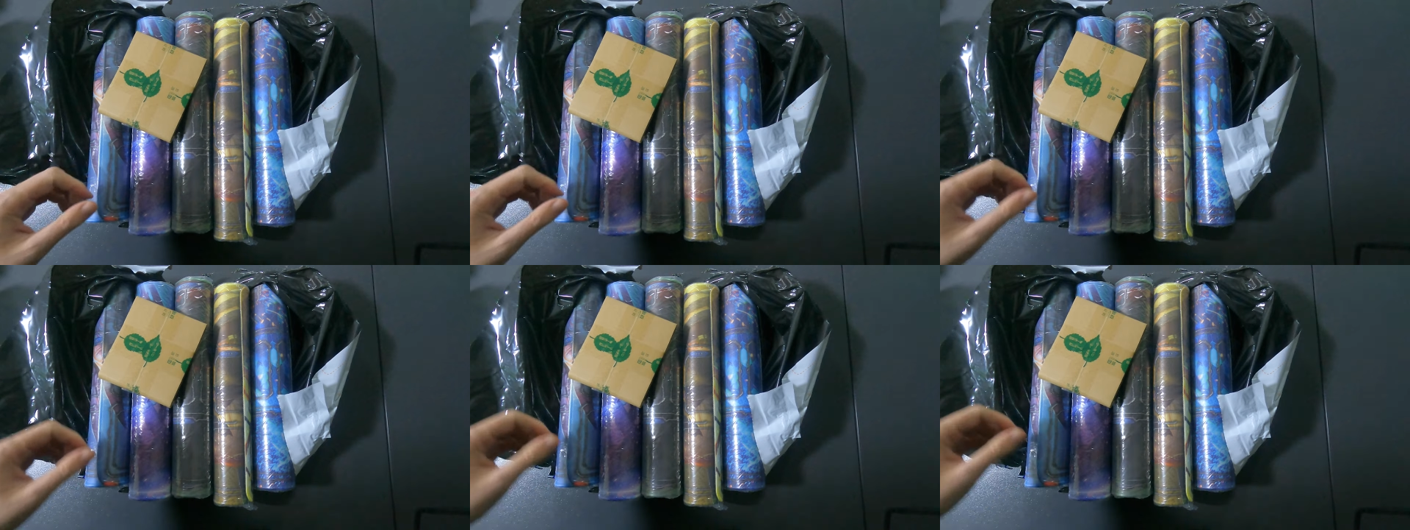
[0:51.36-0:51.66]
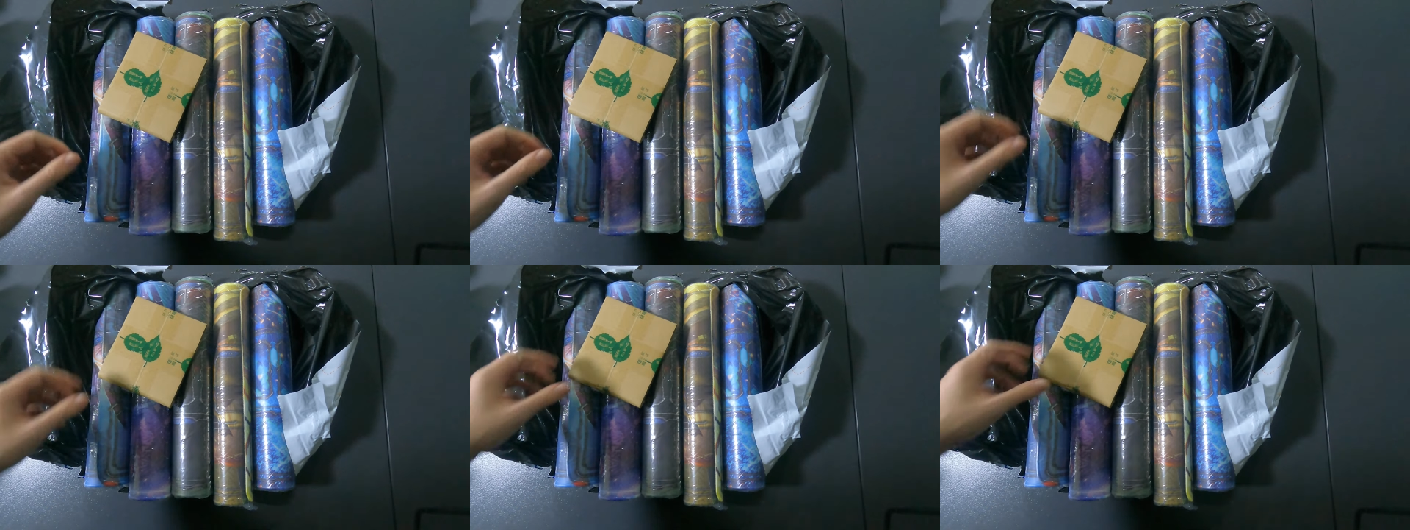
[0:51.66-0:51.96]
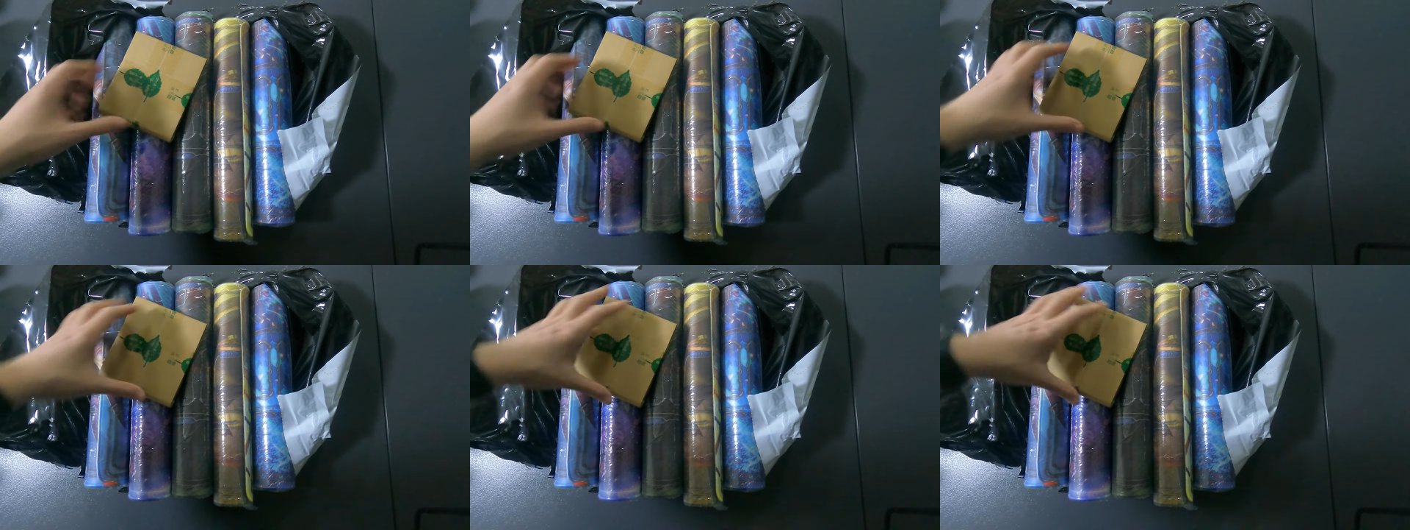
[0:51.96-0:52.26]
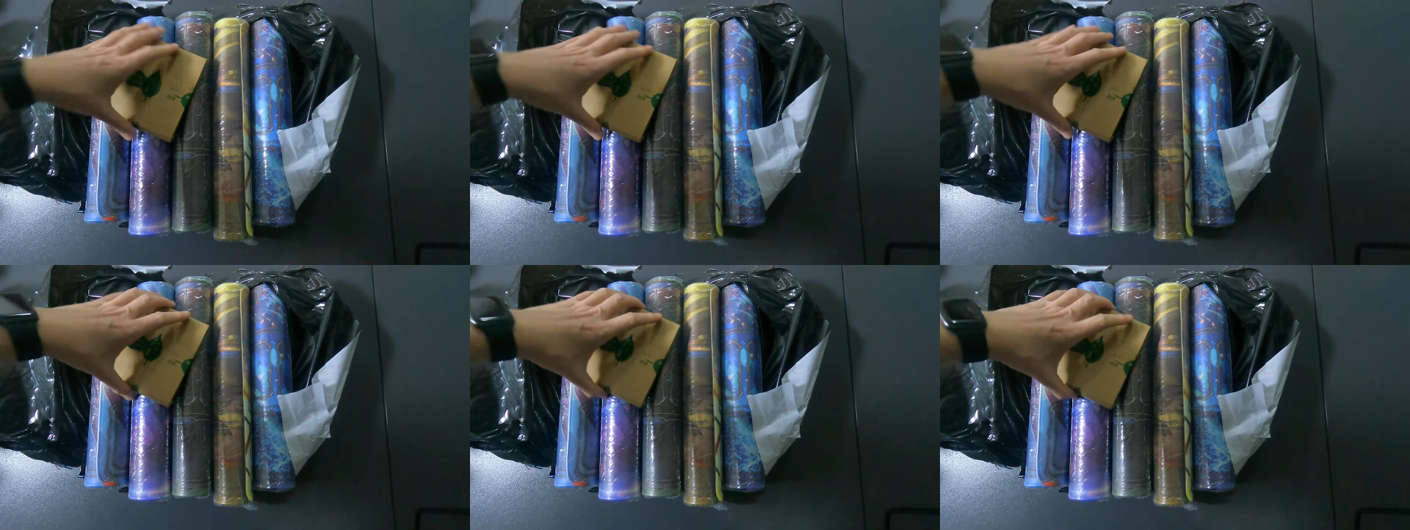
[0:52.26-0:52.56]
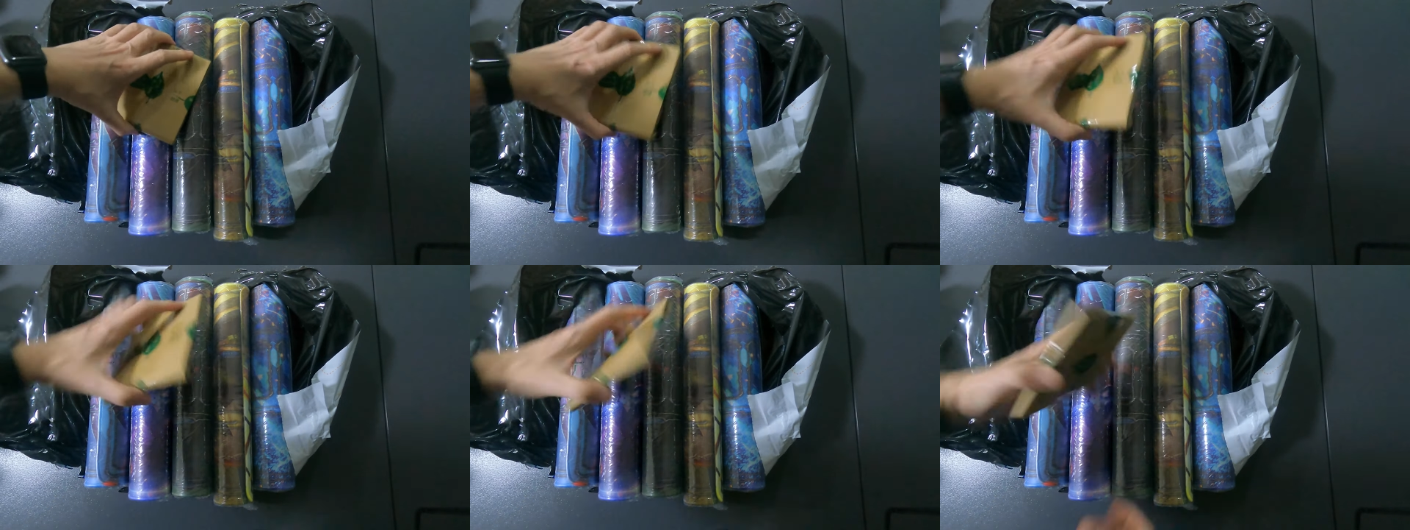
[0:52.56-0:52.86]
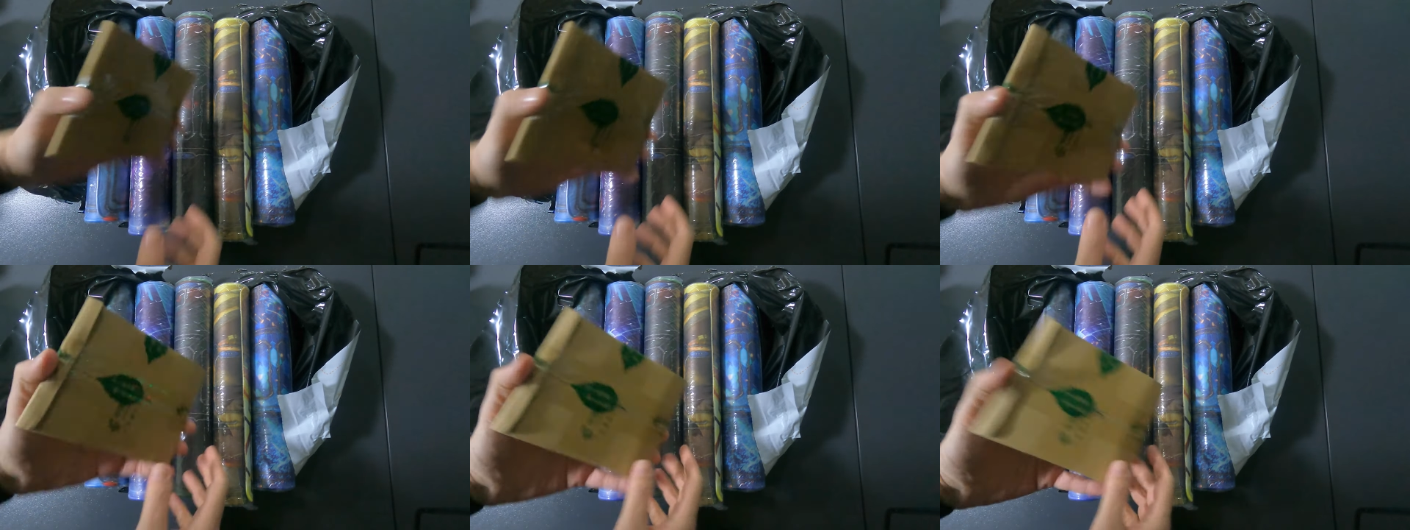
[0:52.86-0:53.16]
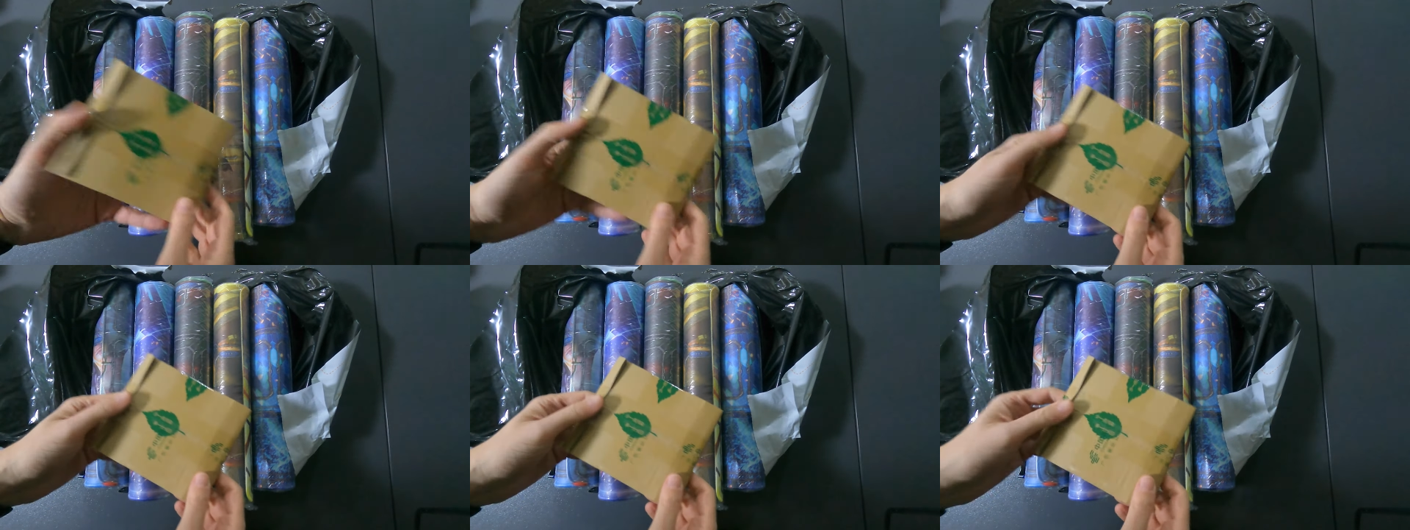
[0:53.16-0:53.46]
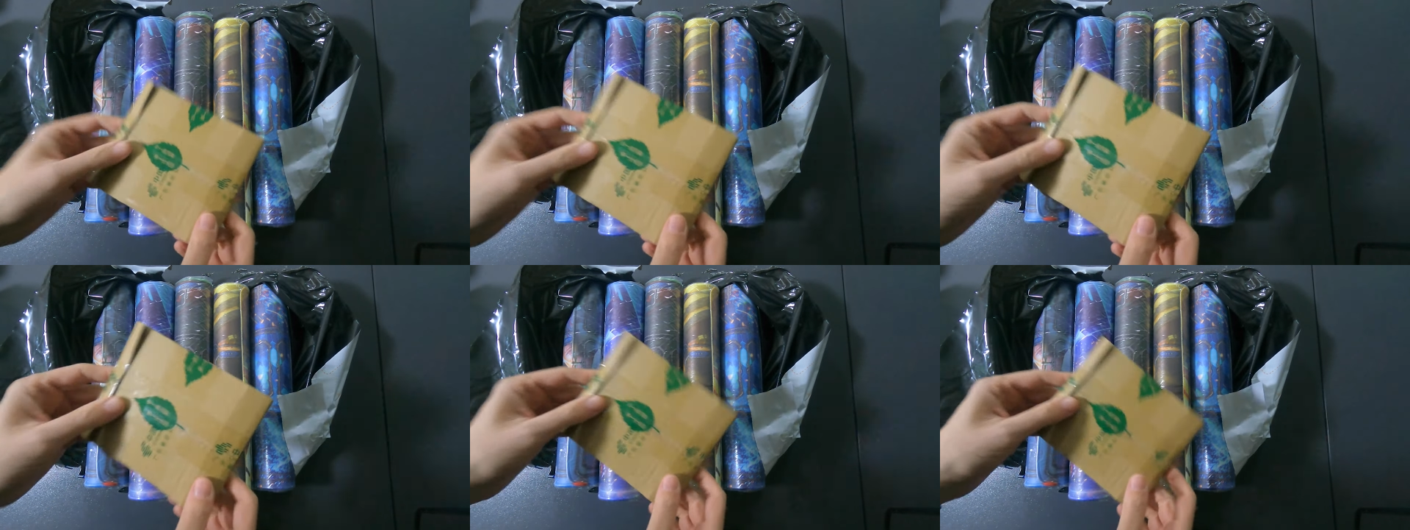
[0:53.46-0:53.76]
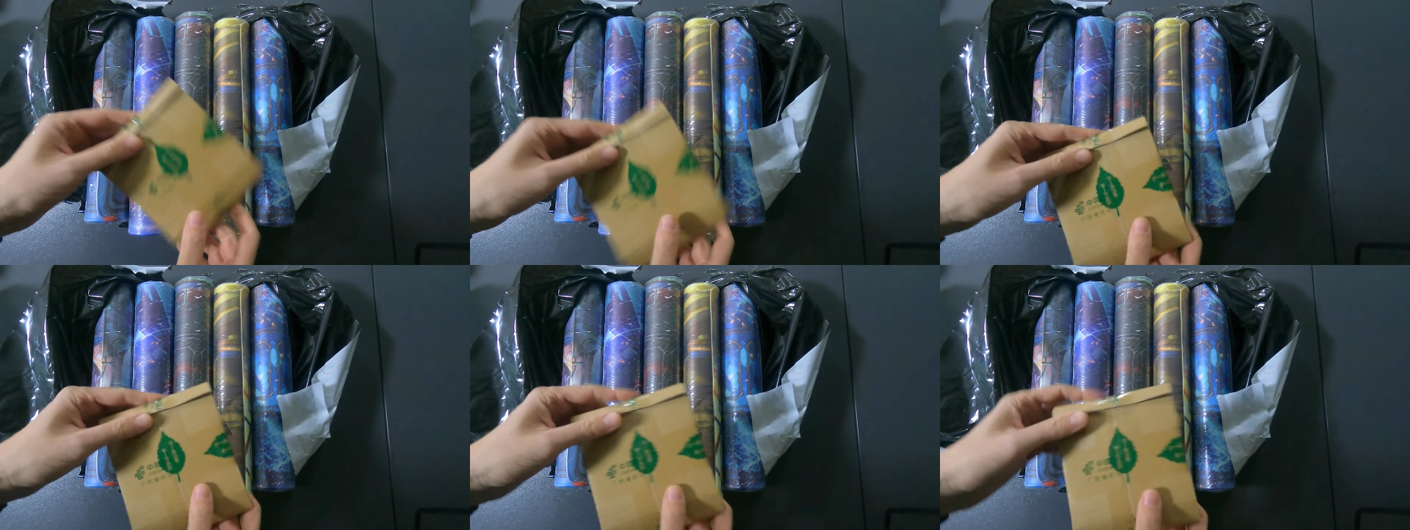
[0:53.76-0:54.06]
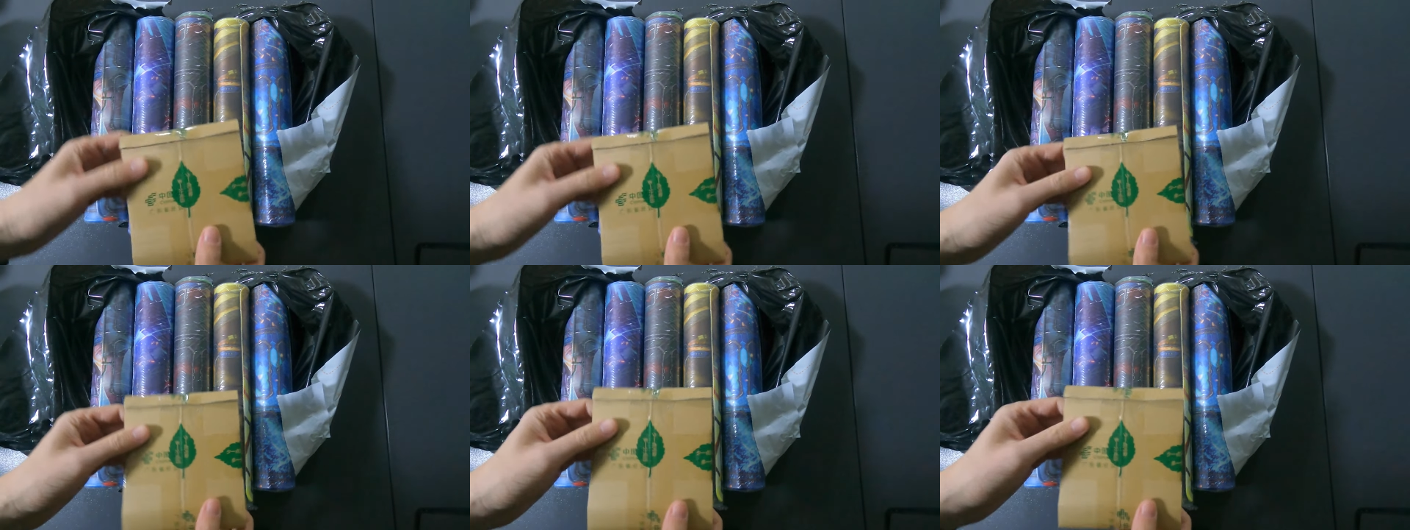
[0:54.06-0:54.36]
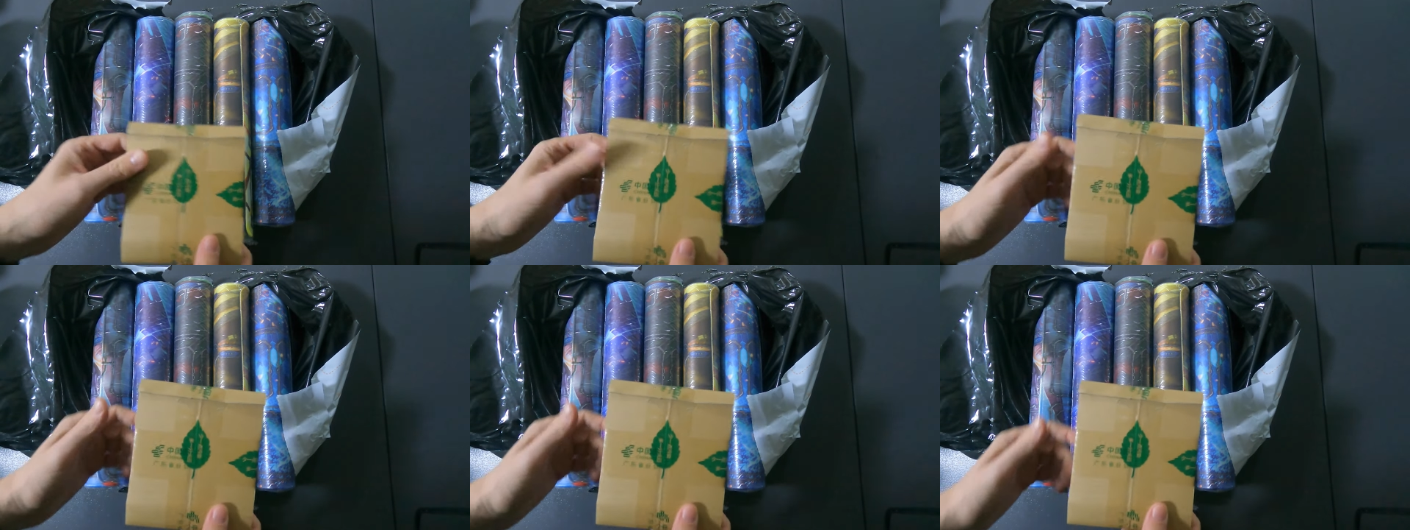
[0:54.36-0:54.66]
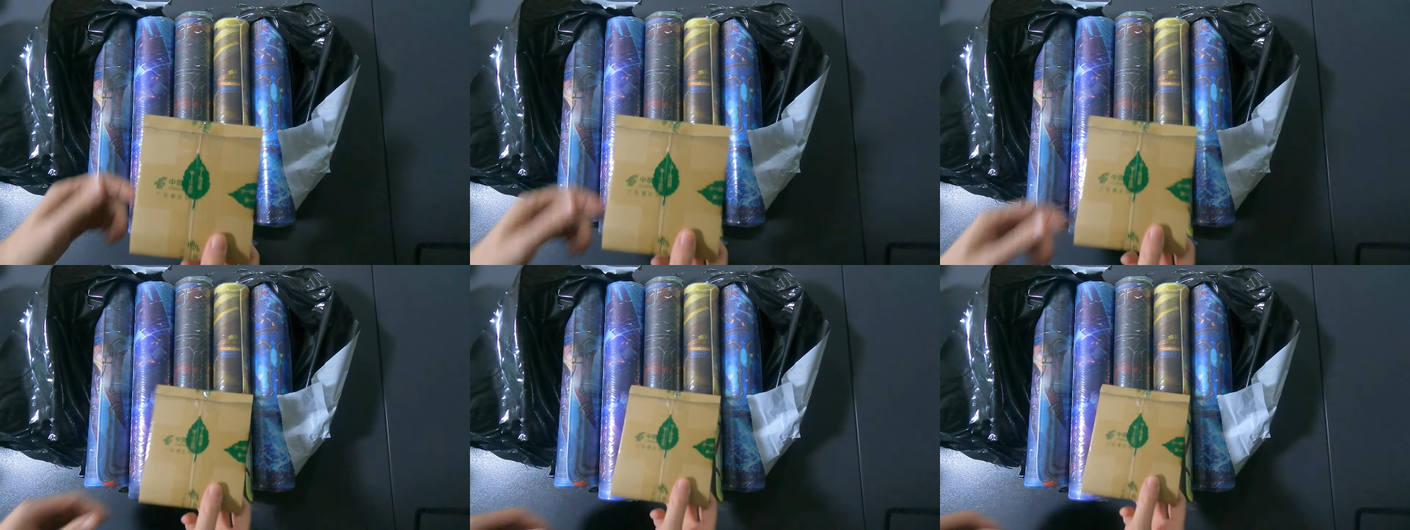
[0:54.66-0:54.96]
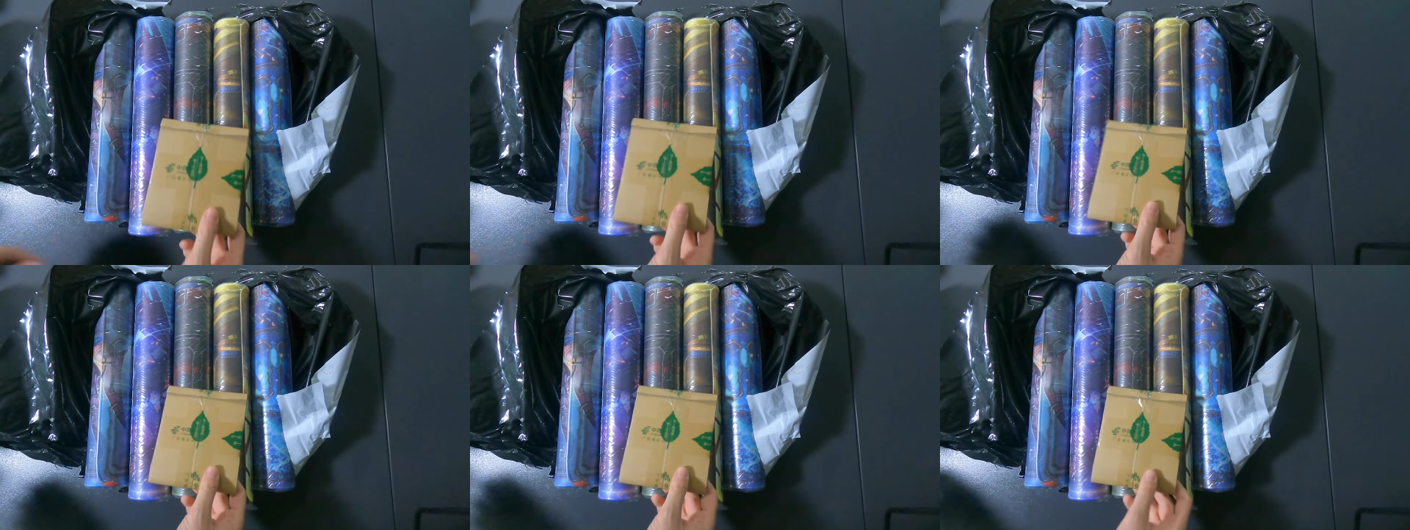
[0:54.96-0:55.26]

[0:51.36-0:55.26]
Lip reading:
[unreadable: no face in view]